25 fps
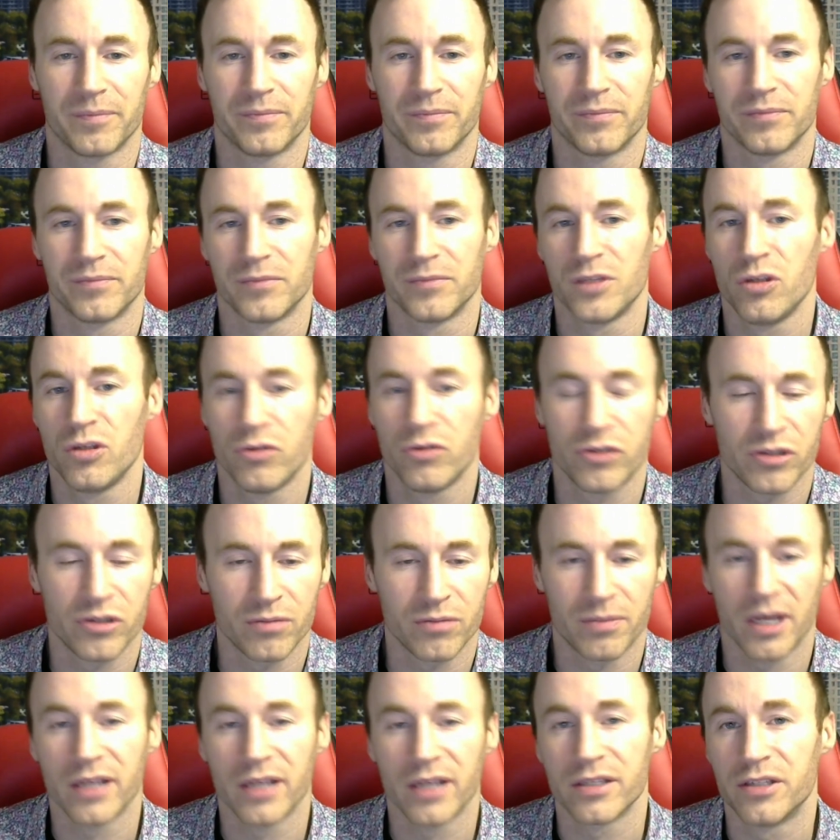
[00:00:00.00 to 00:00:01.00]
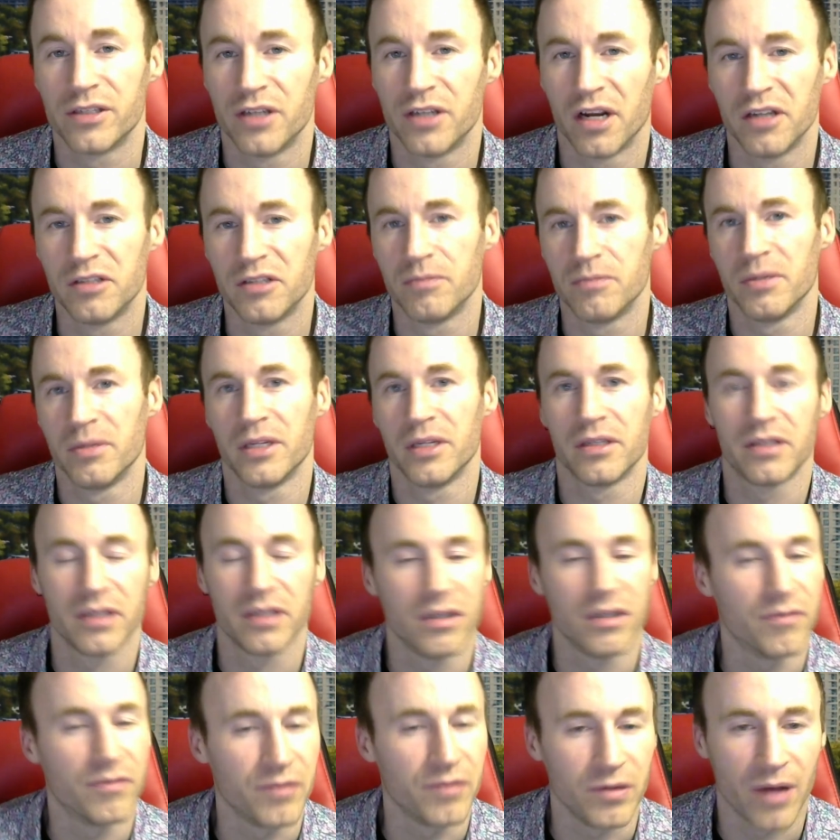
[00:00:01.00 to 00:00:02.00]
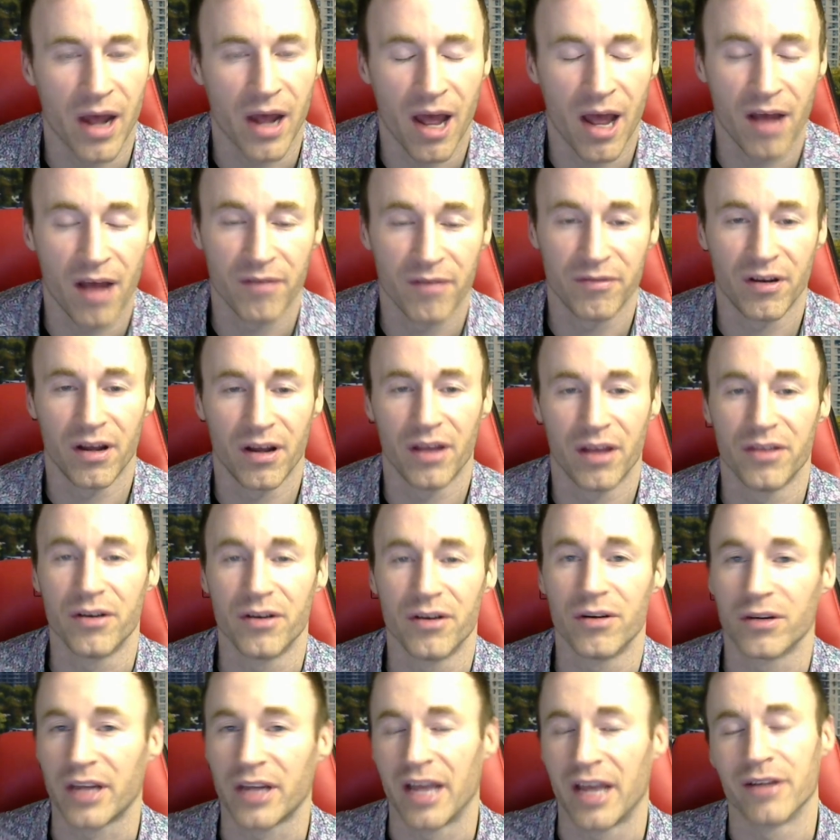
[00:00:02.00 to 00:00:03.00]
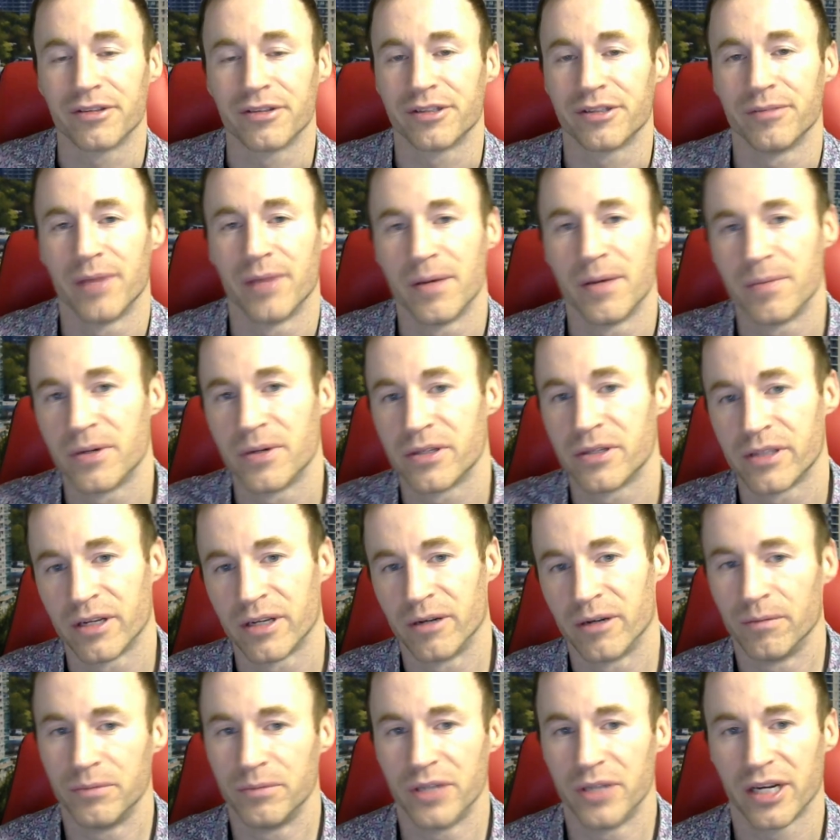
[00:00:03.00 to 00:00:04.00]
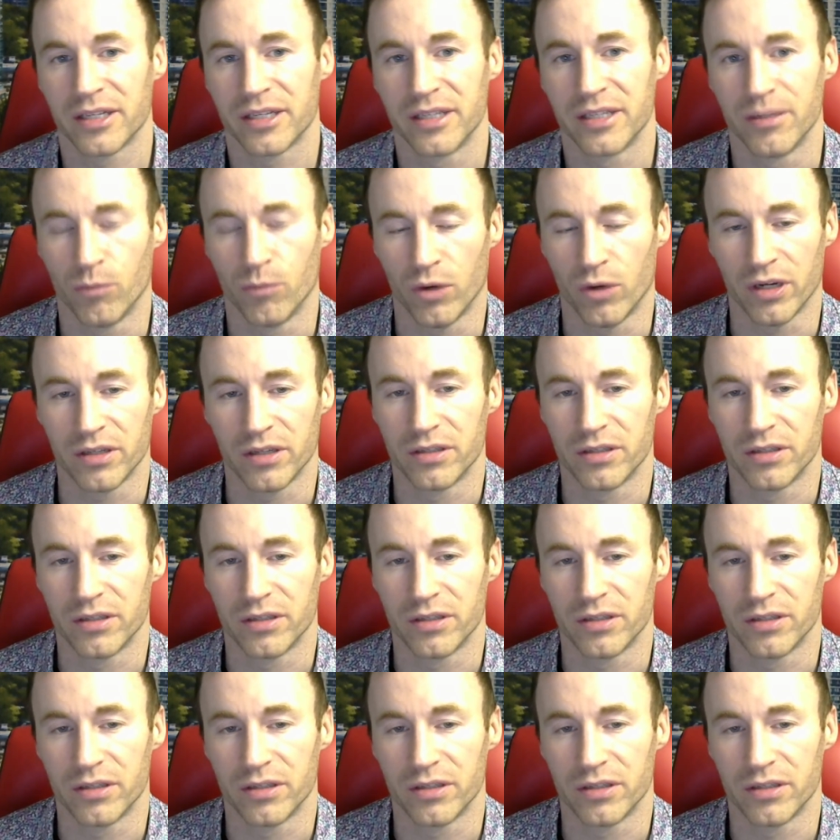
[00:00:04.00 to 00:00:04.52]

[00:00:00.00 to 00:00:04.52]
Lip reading: use your best judgment. If you have other council members that are objecting